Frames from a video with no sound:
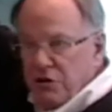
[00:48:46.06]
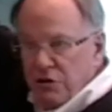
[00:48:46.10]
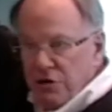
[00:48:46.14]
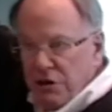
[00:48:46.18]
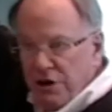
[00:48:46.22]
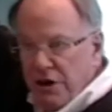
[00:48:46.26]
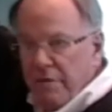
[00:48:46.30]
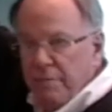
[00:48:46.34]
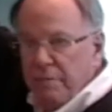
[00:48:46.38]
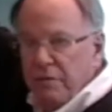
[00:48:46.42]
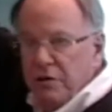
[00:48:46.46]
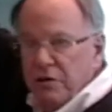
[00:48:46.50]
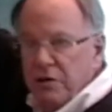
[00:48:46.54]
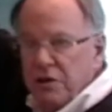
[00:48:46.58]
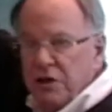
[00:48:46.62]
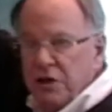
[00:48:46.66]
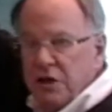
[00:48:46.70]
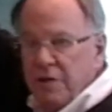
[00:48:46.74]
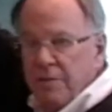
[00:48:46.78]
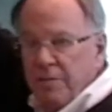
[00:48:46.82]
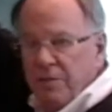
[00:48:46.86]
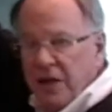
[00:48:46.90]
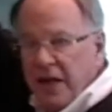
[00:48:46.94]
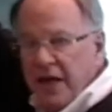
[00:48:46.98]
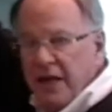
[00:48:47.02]
are numbers
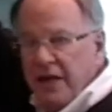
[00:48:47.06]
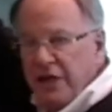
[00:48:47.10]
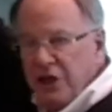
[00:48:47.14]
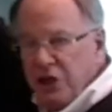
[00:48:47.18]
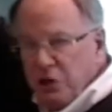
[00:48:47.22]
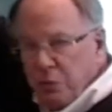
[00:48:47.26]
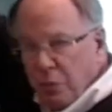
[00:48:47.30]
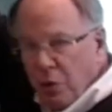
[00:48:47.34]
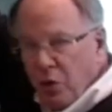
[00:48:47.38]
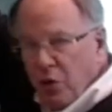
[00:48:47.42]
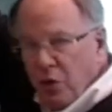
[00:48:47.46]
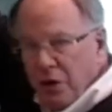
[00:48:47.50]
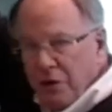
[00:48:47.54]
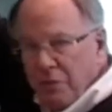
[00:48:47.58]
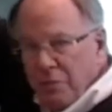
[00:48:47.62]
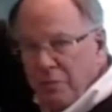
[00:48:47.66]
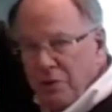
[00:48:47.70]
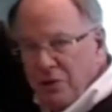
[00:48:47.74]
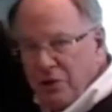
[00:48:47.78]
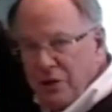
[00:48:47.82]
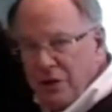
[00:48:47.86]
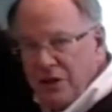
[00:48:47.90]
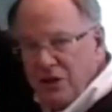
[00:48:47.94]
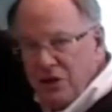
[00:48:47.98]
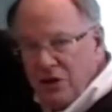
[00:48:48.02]
at each point,
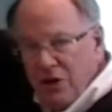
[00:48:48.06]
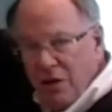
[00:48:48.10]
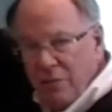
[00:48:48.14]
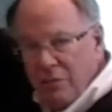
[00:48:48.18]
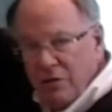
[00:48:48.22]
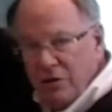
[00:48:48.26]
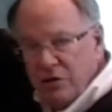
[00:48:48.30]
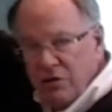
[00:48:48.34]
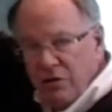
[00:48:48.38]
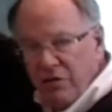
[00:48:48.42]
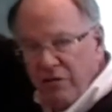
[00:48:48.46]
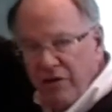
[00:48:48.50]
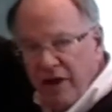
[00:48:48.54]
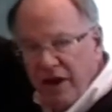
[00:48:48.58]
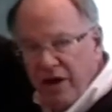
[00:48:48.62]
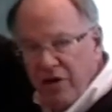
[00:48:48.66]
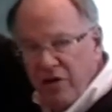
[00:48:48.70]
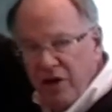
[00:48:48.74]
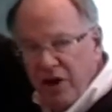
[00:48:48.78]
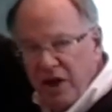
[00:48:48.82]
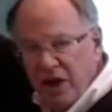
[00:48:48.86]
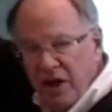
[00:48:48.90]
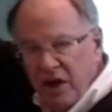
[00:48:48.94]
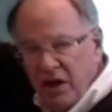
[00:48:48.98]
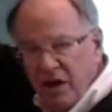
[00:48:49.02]
but these numbers are
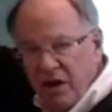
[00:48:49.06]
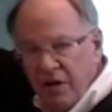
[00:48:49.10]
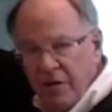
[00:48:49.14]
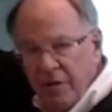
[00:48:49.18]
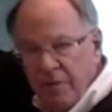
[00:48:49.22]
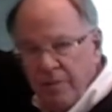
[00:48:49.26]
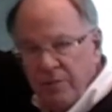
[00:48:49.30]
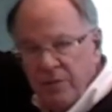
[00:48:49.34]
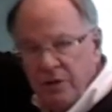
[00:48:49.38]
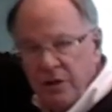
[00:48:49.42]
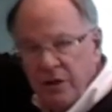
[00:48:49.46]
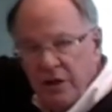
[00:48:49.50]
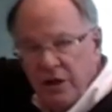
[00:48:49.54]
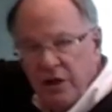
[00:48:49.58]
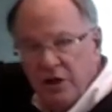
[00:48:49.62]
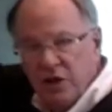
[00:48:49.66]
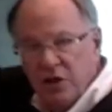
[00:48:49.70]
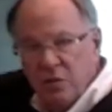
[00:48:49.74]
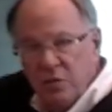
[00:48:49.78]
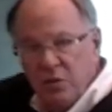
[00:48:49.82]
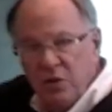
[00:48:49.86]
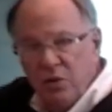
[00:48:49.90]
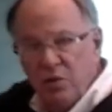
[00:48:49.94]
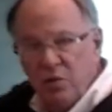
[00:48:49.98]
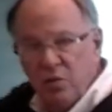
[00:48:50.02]
varying in a
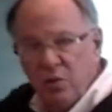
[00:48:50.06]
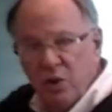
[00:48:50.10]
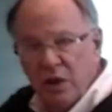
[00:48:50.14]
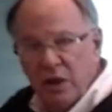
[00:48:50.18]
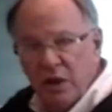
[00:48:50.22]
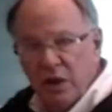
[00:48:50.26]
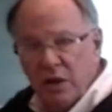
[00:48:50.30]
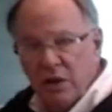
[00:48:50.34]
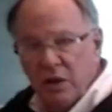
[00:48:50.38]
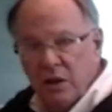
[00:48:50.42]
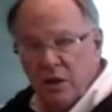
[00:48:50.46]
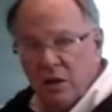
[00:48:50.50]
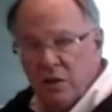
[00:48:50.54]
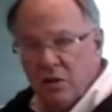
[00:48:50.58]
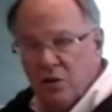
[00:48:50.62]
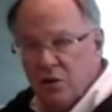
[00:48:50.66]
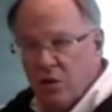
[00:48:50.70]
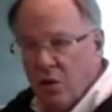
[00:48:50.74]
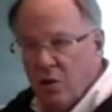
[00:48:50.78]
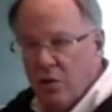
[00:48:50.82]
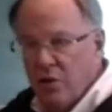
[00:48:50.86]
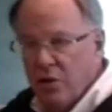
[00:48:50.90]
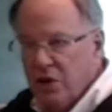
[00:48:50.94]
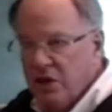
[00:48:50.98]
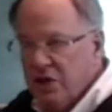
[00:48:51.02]
smooth way.
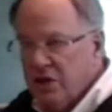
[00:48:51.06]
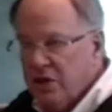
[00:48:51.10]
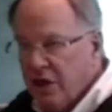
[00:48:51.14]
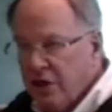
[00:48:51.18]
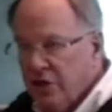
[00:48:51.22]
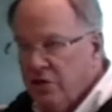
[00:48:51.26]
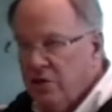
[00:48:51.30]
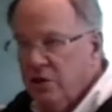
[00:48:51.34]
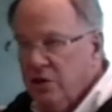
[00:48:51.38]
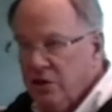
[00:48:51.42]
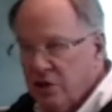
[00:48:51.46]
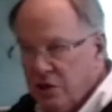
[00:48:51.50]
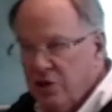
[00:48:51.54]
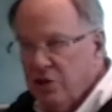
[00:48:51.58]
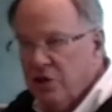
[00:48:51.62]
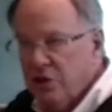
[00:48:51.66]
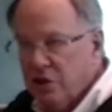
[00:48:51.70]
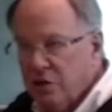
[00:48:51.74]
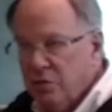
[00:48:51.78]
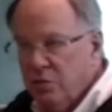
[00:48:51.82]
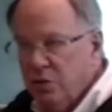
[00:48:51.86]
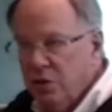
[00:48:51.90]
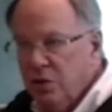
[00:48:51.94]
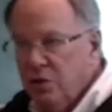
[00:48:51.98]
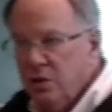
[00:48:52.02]
So the section is still
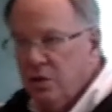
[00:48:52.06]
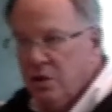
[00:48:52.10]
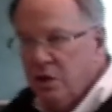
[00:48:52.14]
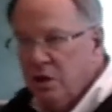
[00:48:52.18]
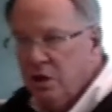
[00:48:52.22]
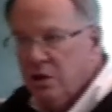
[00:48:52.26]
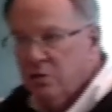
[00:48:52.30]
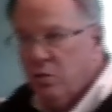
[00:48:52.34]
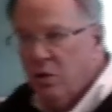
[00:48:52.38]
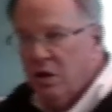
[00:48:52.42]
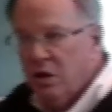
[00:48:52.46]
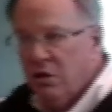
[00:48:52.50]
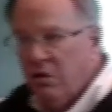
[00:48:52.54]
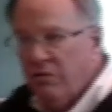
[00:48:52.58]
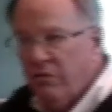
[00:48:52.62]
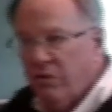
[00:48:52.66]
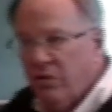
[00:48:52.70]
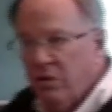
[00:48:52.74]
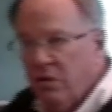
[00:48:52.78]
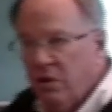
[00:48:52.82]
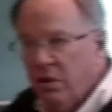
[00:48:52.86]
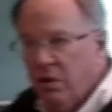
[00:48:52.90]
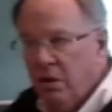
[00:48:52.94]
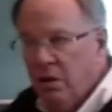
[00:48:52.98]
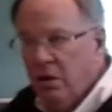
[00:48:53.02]
smooth and it's wonderful.
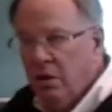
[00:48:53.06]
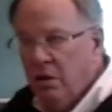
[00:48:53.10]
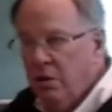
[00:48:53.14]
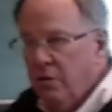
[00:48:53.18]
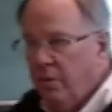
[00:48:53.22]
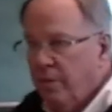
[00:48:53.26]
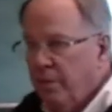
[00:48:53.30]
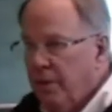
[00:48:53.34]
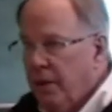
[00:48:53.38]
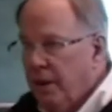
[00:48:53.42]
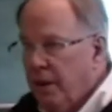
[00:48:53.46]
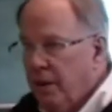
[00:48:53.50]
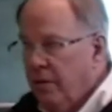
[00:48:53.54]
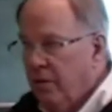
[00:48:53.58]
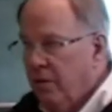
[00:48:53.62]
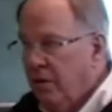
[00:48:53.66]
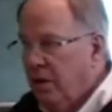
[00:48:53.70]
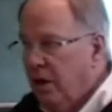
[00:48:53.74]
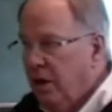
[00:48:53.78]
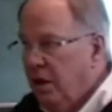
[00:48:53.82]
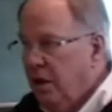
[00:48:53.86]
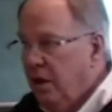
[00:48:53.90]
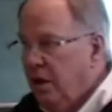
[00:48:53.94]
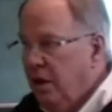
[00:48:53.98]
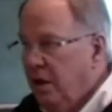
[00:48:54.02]

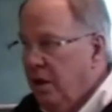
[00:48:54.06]
Okay?